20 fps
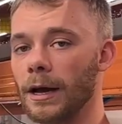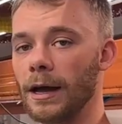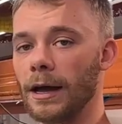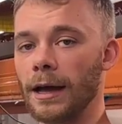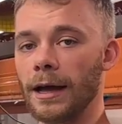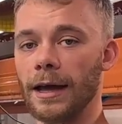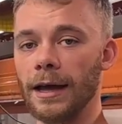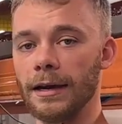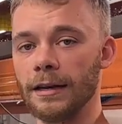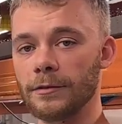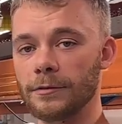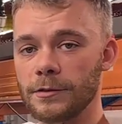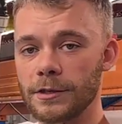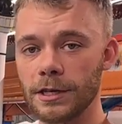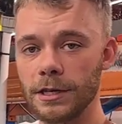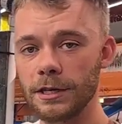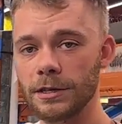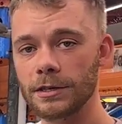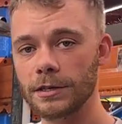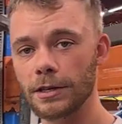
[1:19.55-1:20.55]
an
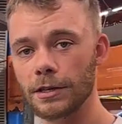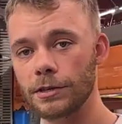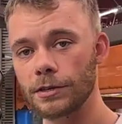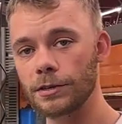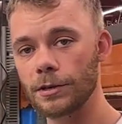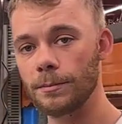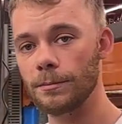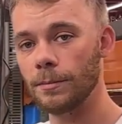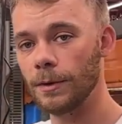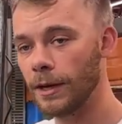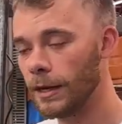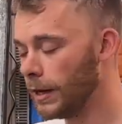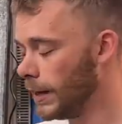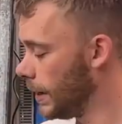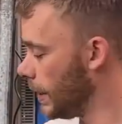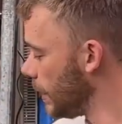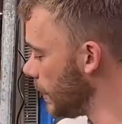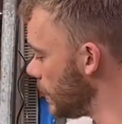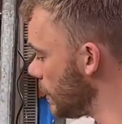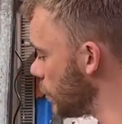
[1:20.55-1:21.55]
NFT system
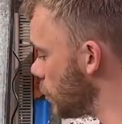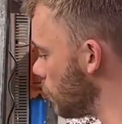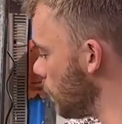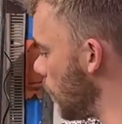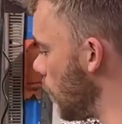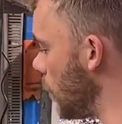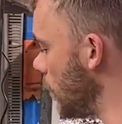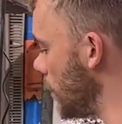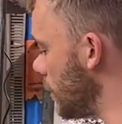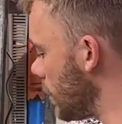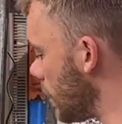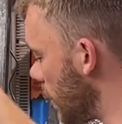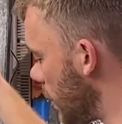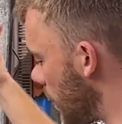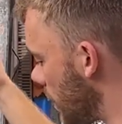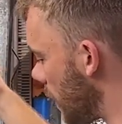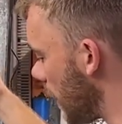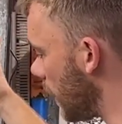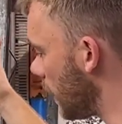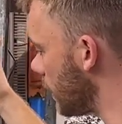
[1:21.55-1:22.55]
in a small
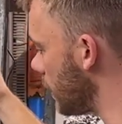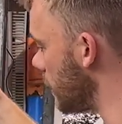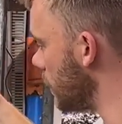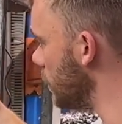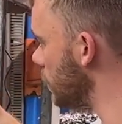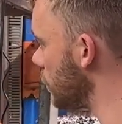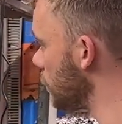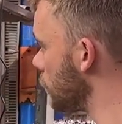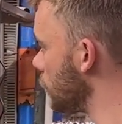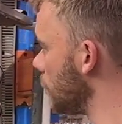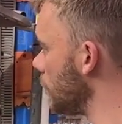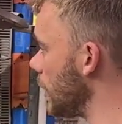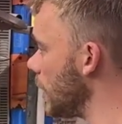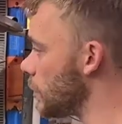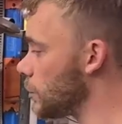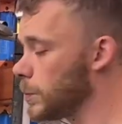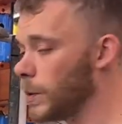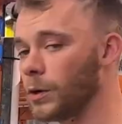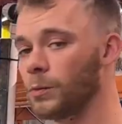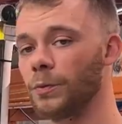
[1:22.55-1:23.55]
setup like this. So
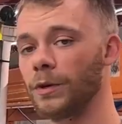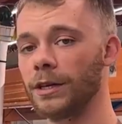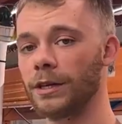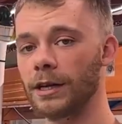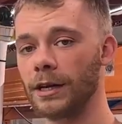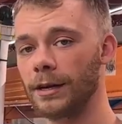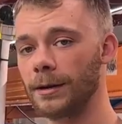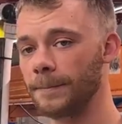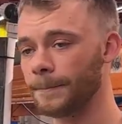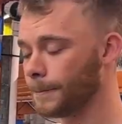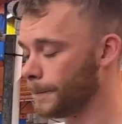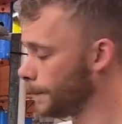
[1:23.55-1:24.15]
that's what we did.